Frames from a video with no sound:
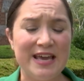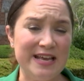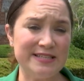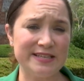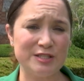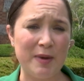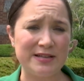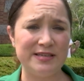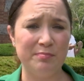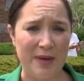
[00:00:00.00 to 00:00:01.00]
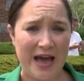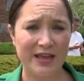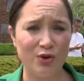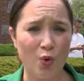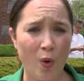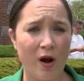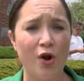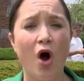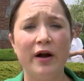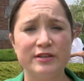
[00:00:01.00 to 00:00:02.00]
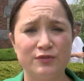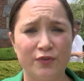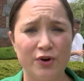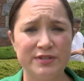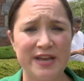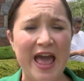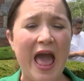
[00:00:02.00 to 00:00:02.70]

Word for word: He is expected back in court on August 1st